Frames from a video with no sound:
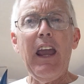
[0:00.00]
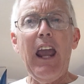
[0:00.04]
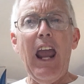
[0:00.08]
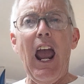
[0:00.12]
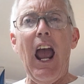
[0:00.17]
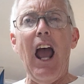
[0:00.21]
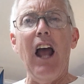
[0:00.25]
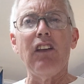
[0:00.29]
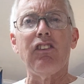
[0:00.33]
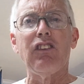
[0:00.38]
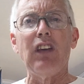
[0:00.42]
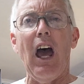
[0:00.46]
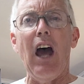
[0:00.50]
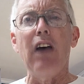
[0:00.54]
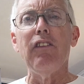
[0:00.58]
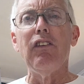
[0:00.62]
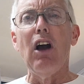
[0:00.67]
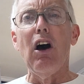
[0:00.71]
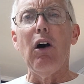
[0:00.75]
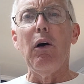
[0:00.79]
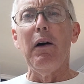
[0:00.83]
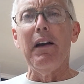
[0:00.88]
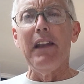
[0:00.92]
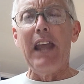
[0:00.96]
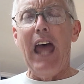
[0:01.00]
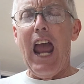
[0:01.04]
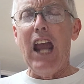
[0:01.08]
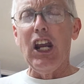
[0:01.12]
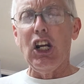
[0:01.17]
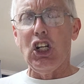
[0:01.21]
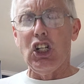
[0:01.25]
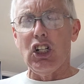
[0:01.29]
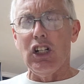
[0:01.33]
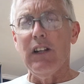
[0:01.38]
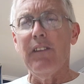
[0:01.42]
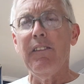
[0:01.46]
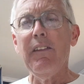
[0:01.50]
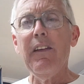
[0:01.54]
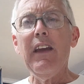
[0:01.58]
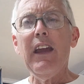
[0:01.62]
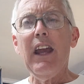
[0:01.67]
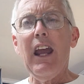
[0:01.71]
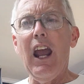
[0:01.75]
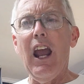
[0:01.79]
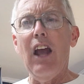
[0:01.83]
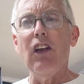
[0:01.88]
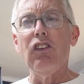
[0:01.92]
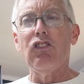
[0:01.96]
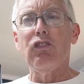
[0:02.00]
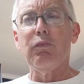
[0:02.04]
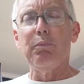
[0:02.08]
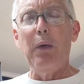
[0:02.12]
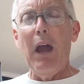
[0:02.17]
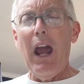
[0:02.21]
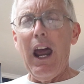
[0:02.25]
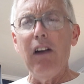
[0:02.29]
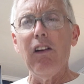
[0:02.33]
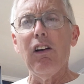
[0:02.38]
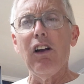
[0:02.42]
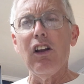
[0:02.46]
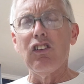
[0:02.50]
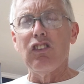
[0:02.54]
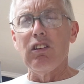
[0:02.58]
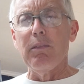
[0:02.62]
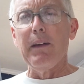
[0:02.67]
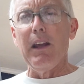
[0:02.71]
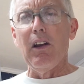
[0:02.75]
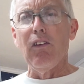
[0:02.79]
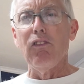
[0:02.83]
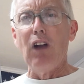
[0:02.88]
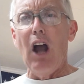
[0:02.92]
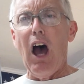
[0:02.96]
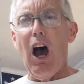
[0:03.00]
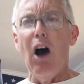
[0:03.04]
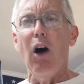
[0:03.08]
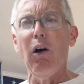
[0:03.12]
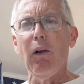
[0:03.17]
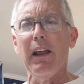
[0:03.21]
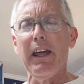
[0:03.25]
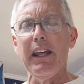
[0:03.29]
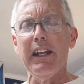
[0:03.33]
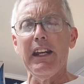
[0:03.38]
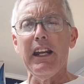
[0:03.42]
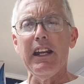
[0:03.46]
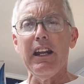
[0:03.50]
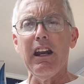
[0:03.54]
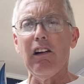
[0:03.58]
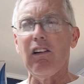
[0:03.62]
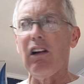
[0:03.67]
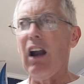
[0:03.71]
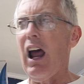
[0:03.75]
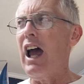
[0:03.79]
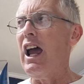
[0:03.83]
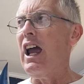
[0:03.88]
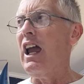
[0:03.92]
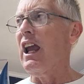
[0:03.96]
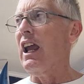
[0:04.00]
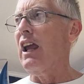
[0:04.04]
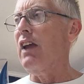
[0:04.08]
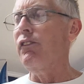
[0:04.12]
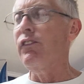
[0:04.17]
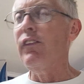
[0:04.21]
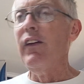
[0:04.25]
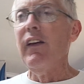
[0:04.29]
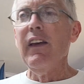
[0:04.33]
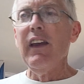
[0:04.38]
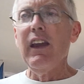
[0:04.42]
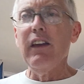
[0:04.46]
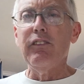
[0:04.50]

It's a ruination. His parents will be rolling in the grave.